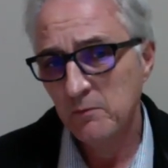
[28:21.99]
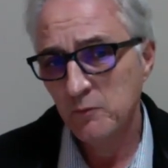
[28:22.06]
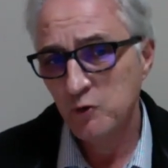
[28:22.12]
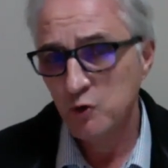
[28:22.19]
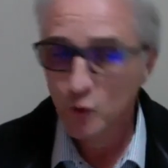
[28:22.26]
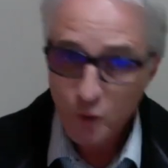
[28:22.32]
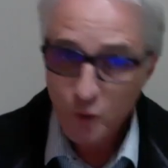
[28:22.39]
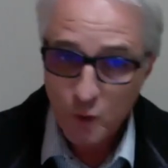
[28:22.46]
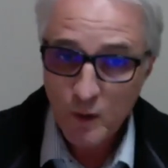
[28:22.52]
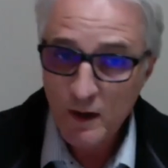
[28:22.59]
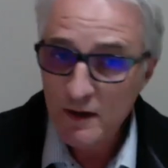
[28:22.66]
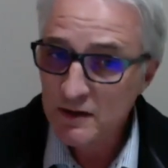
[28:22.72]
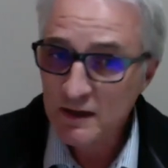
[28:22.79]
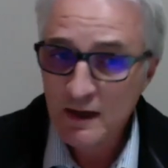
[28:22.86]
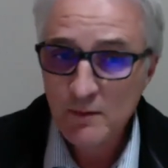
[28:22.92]
Should
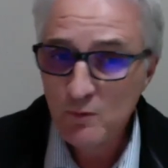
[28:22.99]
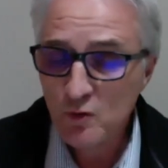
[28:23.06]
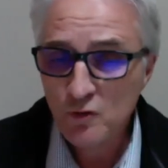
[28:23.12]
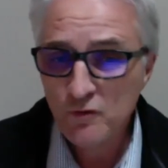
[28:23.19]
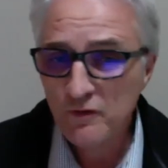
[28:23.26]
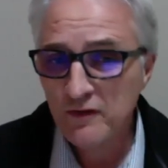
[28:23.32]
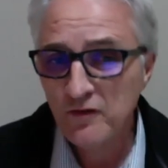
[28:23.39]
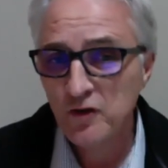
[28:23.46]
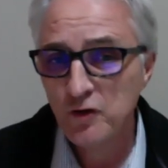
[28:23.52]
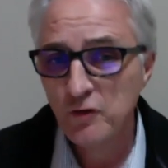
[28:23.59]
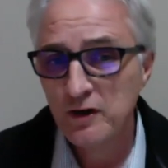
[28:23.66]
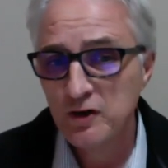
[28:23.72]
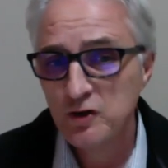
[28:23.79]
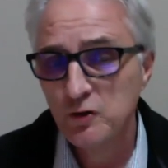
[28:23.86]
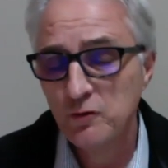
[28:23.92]
Queensland move in the
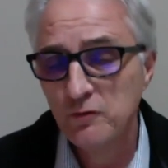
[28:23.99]
direction